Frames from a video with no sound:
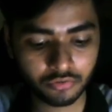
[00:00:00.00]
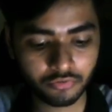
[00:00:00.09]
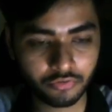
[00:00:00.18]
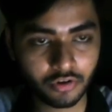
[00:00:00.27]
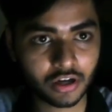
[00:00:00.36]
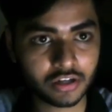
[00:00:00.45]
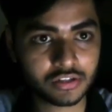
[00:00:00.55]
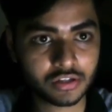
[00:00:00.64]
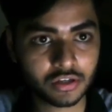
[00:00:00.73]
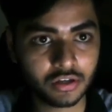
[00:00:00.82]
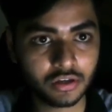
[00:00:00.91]

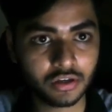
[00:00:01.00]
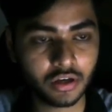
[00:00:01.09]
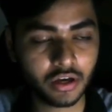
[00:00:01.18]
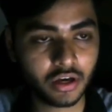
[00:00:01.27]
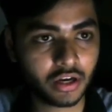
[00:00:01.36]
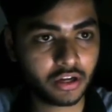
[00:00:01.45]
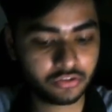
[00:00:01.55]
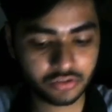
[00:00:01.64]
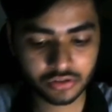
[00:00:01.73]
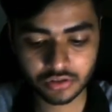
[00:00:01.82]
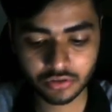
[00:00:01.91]
Flask, and I'll
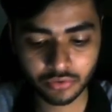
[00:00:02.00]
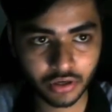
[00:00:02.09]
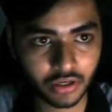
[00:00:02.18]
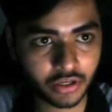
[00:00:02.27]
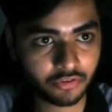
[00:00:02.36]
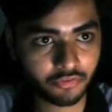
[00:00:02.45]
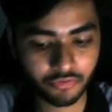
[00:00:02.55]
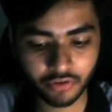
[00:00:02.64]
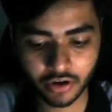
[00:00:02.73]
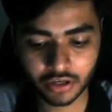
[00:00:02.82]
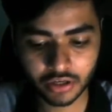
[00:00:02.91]
just quickly
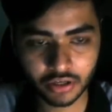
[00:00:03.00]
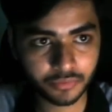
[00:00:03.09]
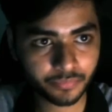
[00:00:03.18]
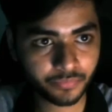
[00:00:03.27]
define it.